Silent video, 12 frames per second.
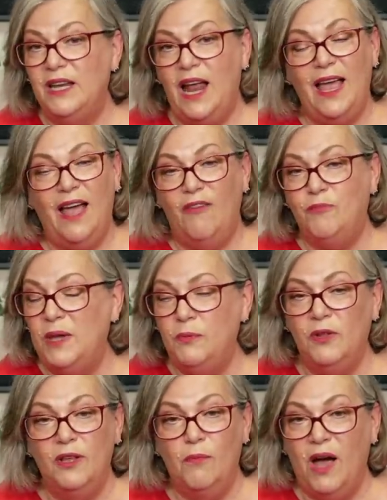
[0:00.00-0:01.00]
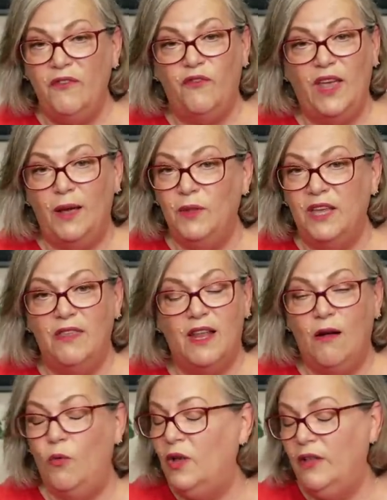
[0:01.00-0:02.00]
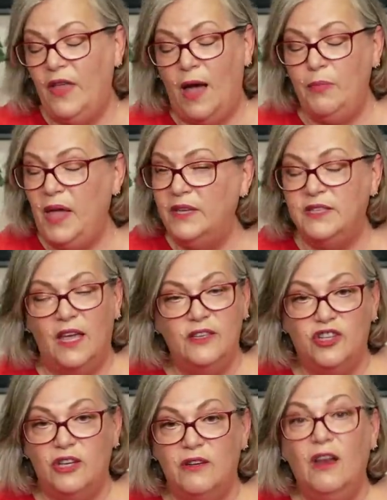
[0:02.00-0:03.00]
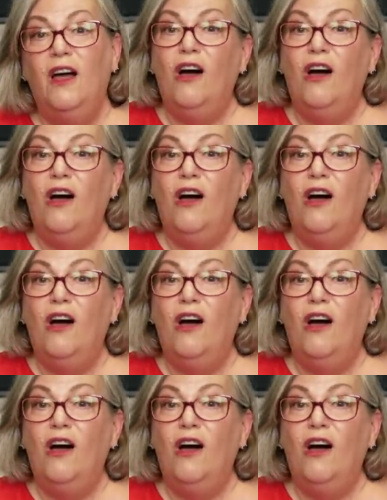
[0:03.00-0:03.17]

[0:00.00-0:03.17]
I have people in my family that will not pay attention.